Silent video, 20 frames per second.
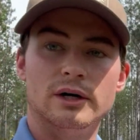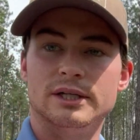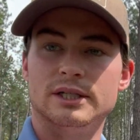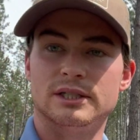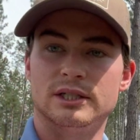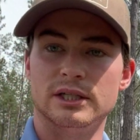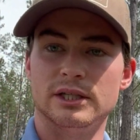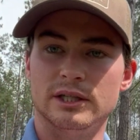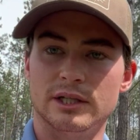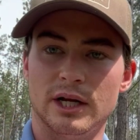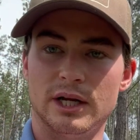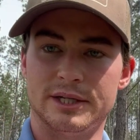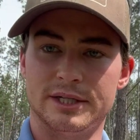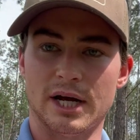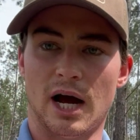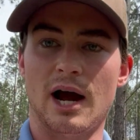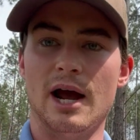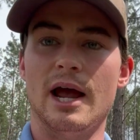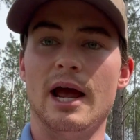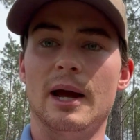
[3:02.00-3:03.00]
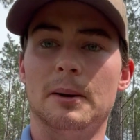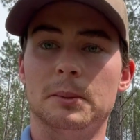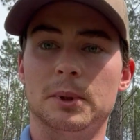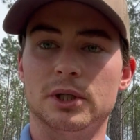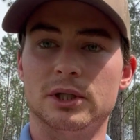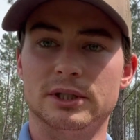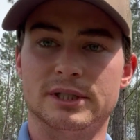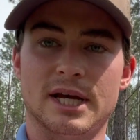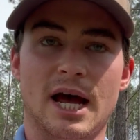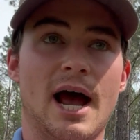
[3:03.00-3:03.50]
see the
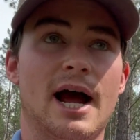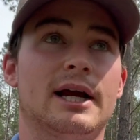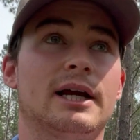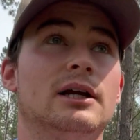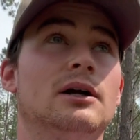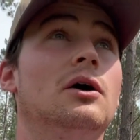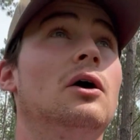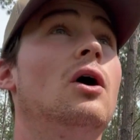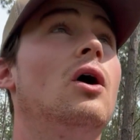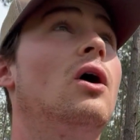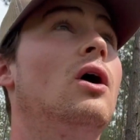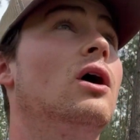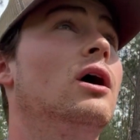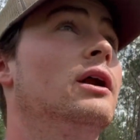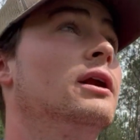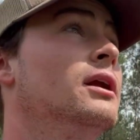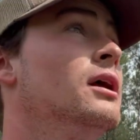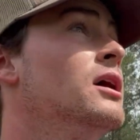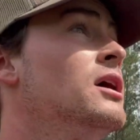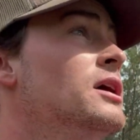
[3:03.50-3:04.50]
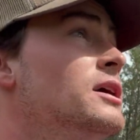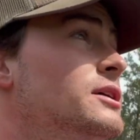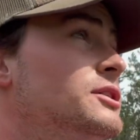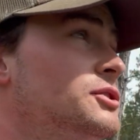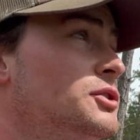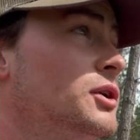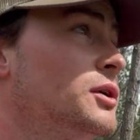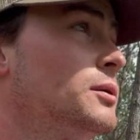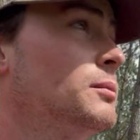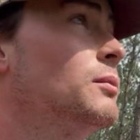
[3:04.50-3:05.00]
diameter tacking on,
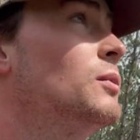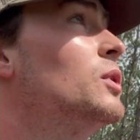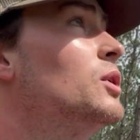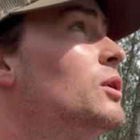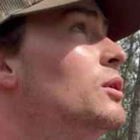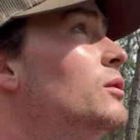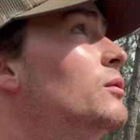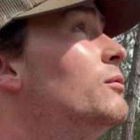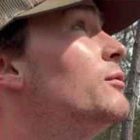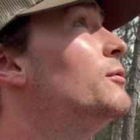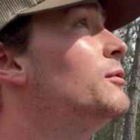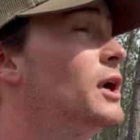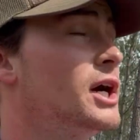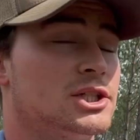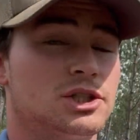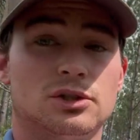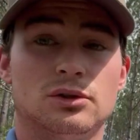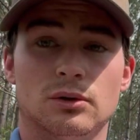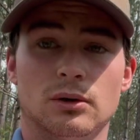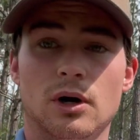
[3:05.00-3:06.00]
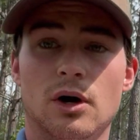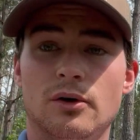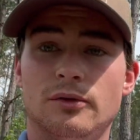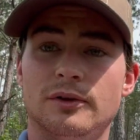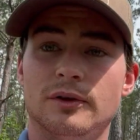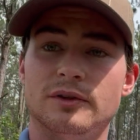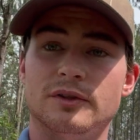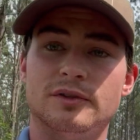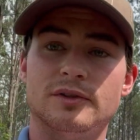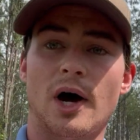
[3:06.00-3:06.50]
some fresh growth
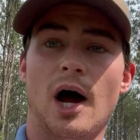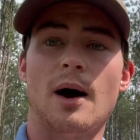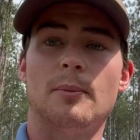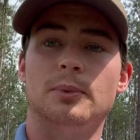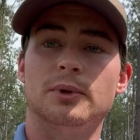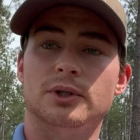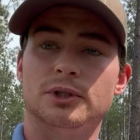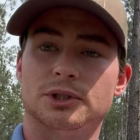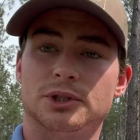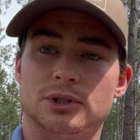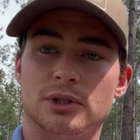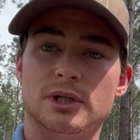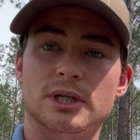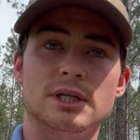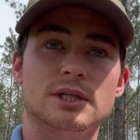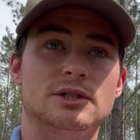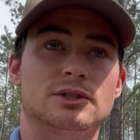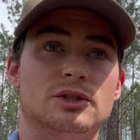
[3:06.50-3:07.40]
at the top of the trees.